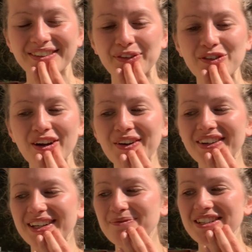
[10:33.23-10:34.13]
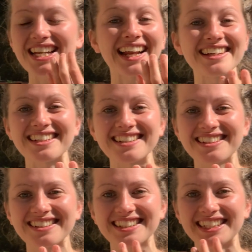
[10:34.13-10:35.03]
We've only pretended
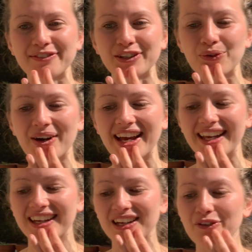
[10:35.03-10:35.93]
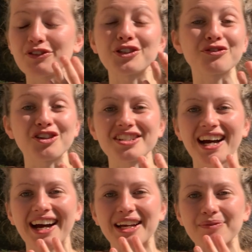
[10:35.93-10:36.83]
to give it away just for a
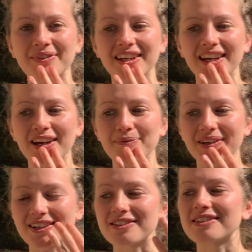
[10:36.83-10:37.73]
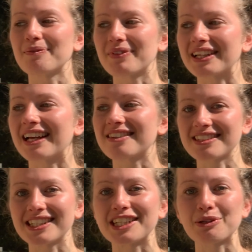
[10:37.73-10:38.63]
time because something else
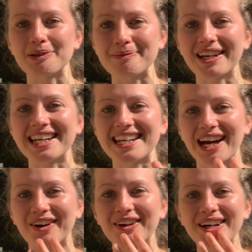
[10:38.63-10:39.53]
needed to be played out.